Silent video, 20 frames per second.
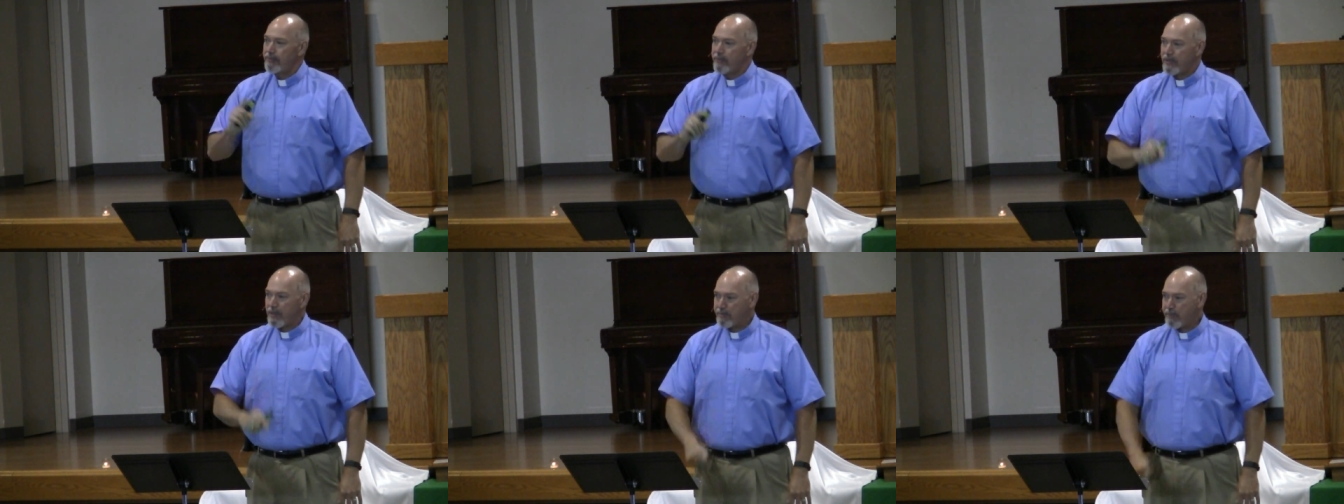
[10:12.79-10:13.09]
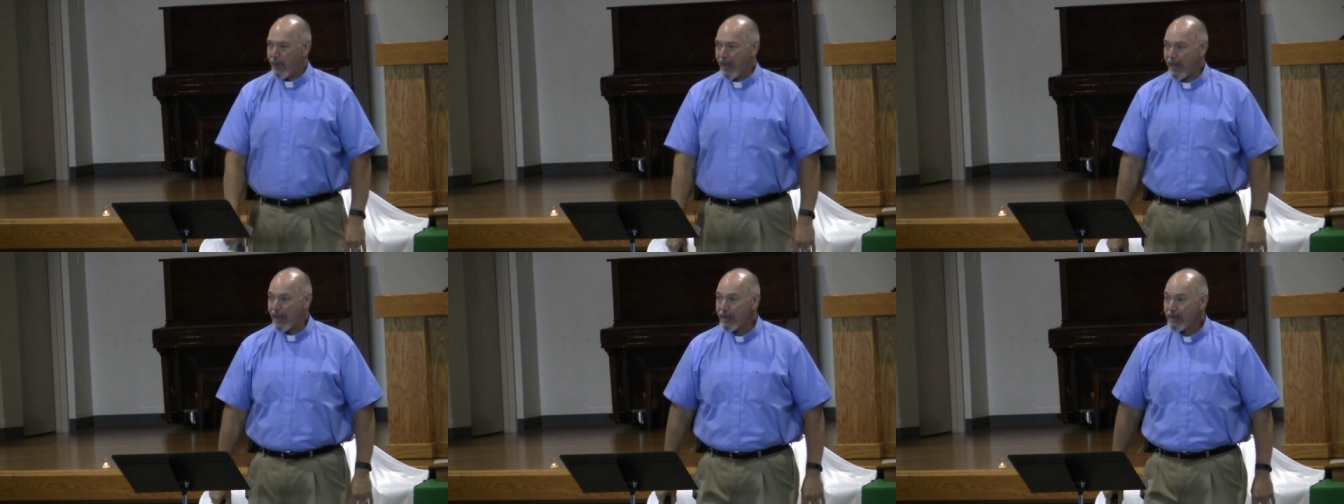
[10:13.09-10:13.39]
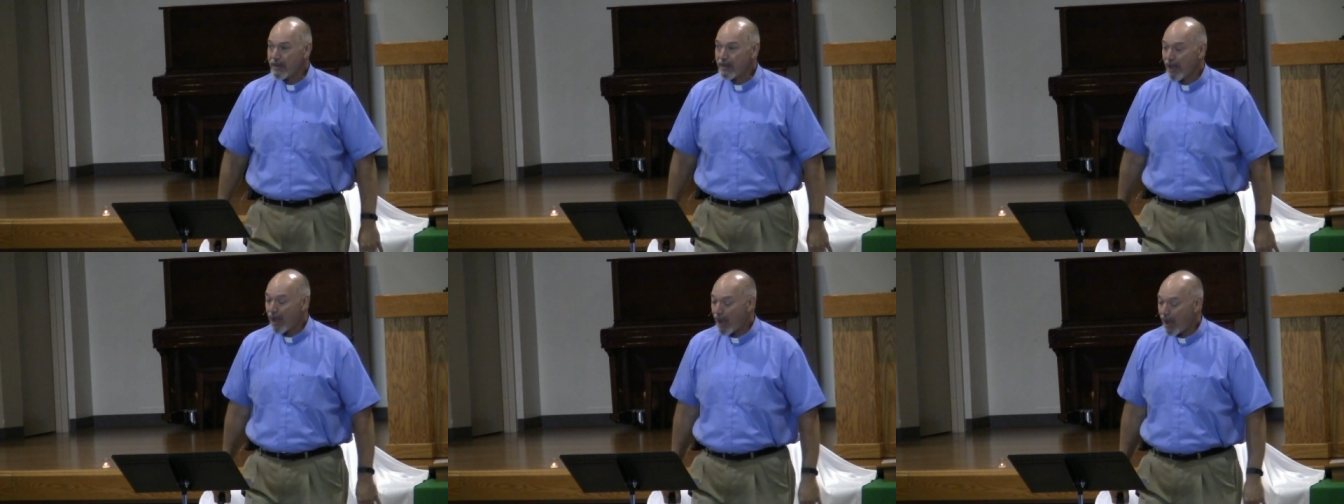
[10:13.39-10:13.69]

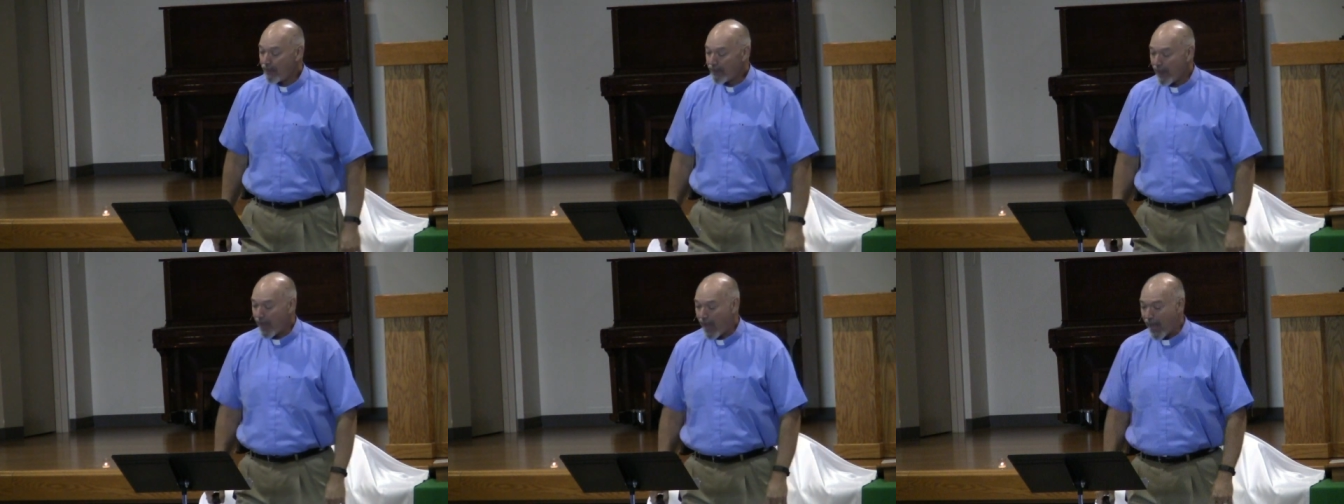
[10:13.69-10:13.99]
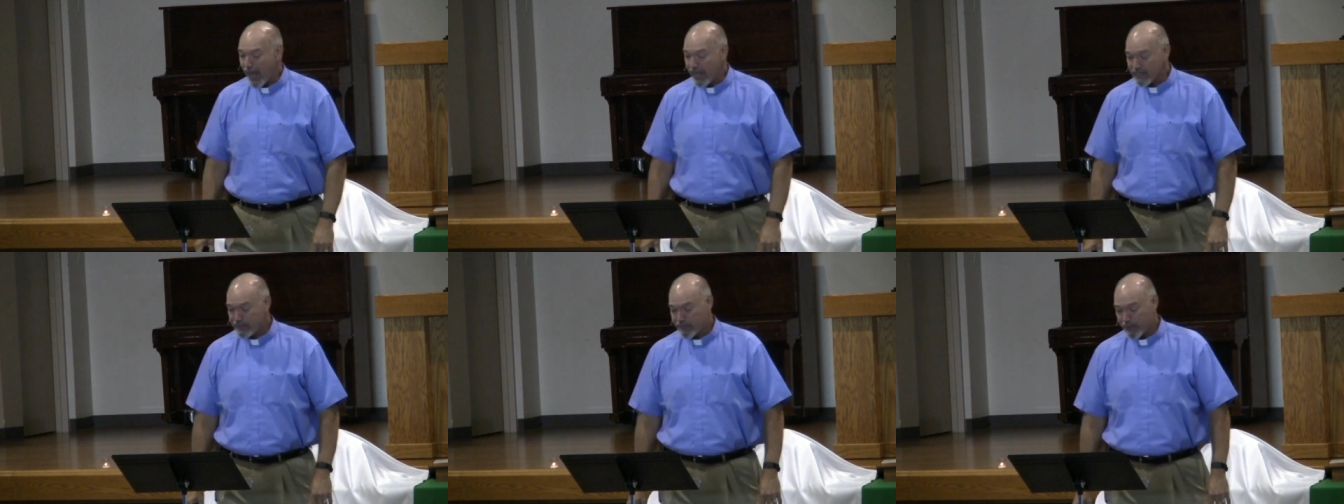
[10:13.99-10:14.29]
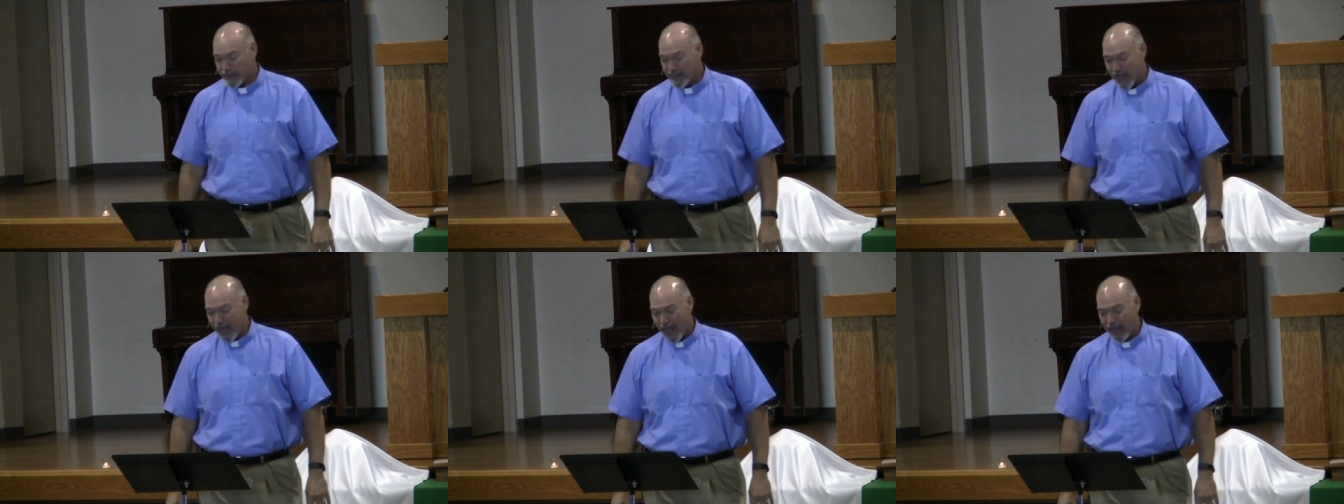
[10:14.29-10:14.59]
depend on the
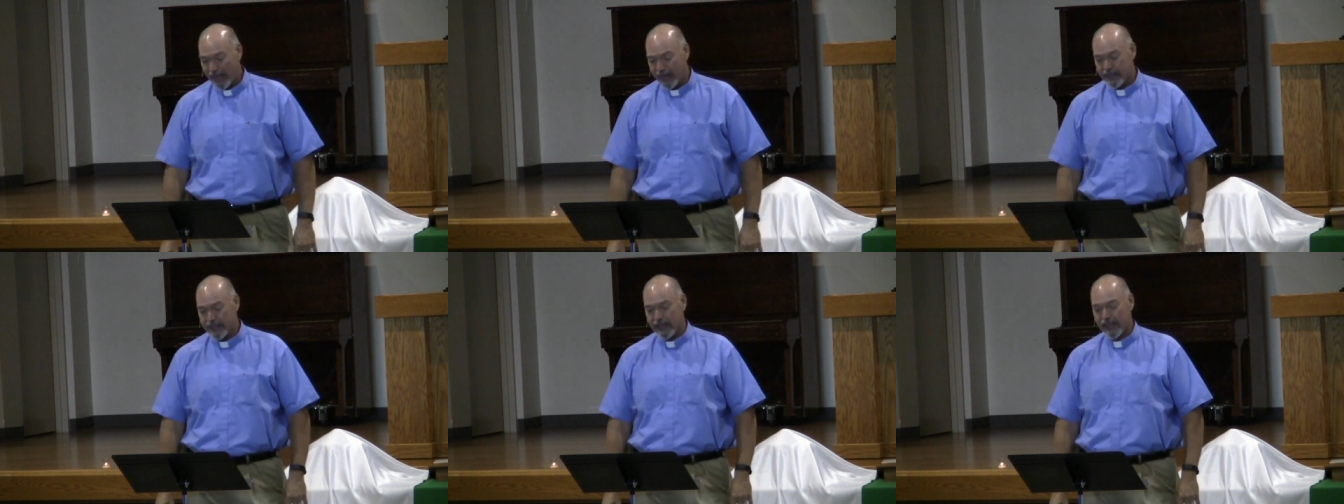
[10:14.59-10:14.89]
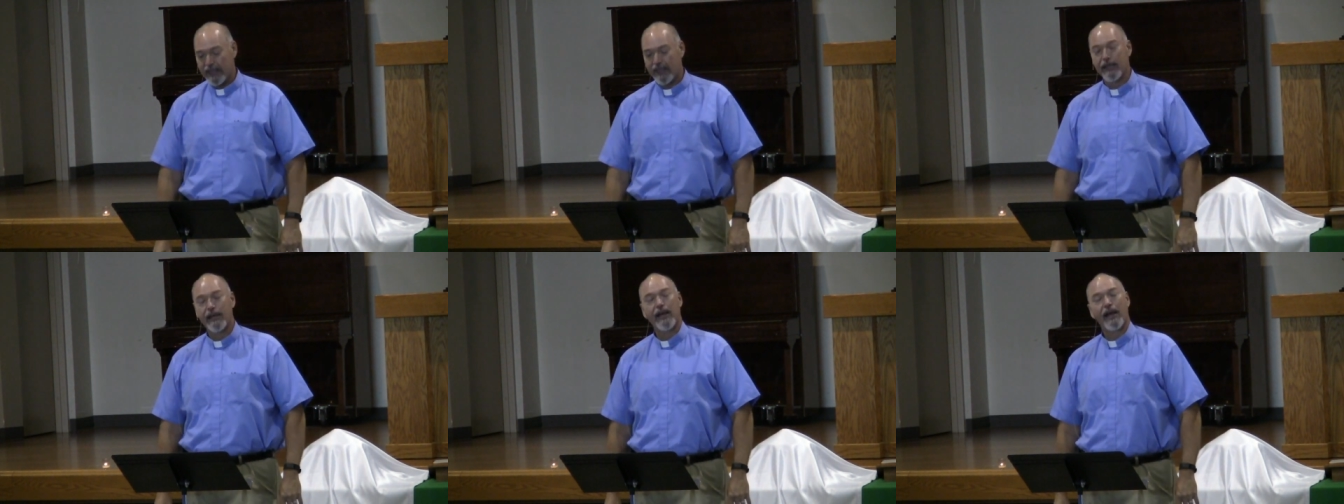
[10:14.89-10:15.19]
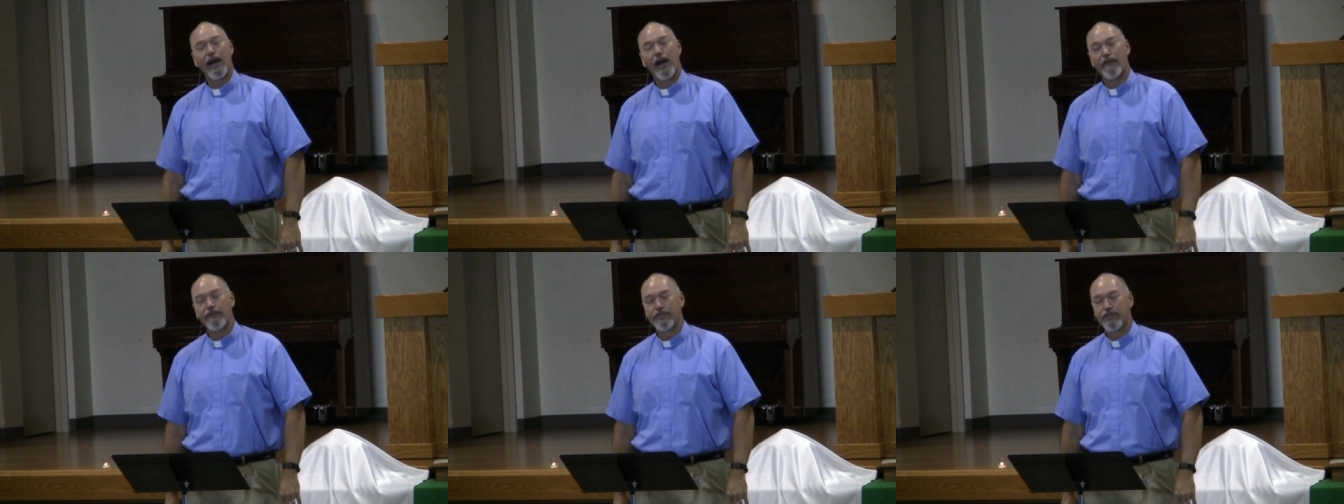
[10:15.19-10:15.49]
hospitality
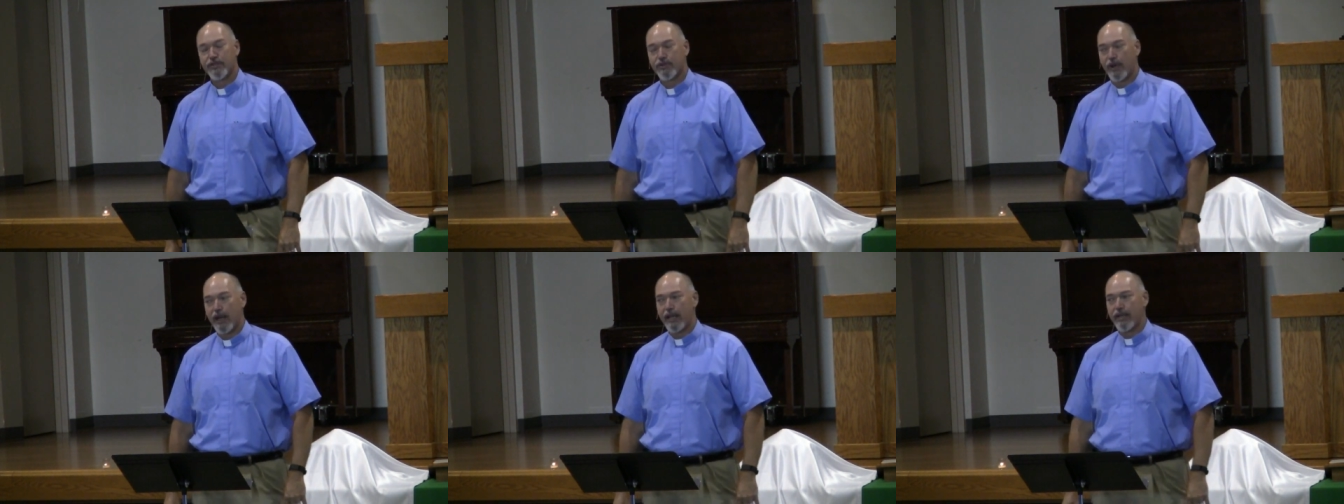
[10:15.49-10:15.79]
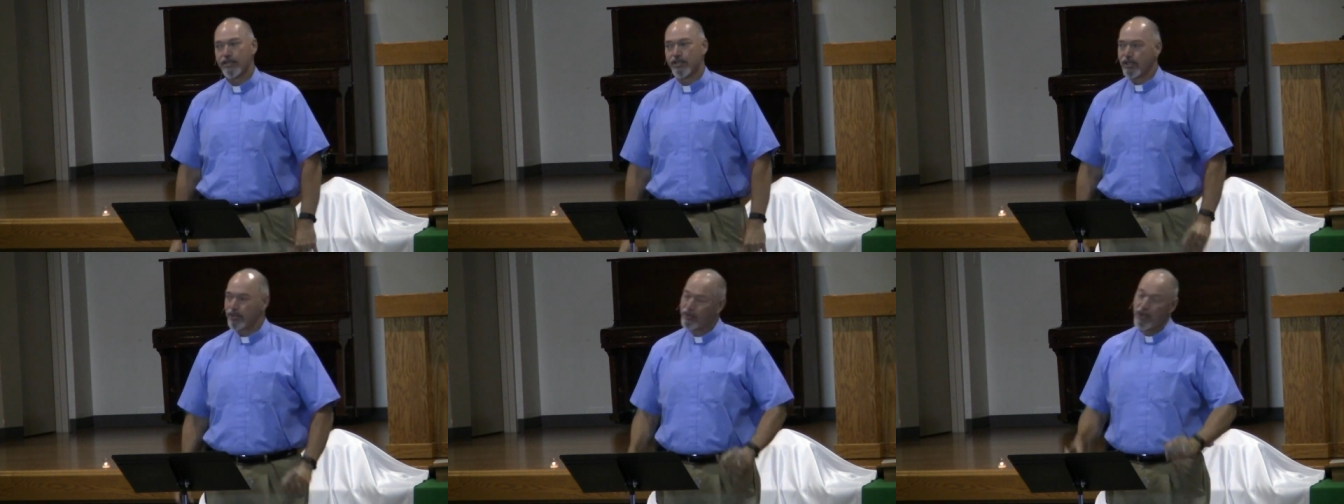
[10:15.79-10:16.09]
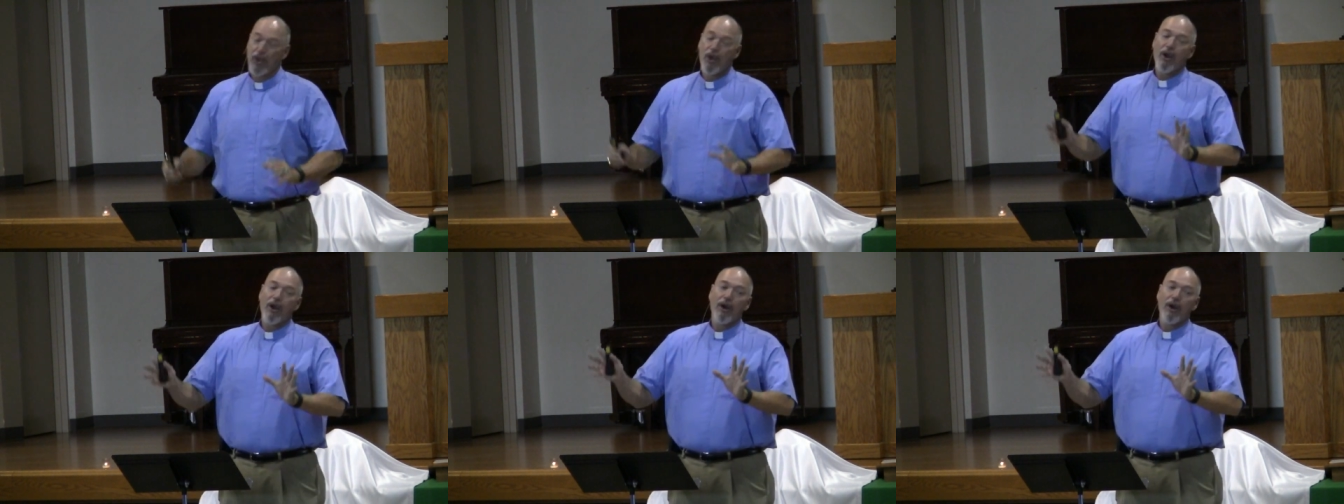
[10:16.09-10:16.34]
of strangers,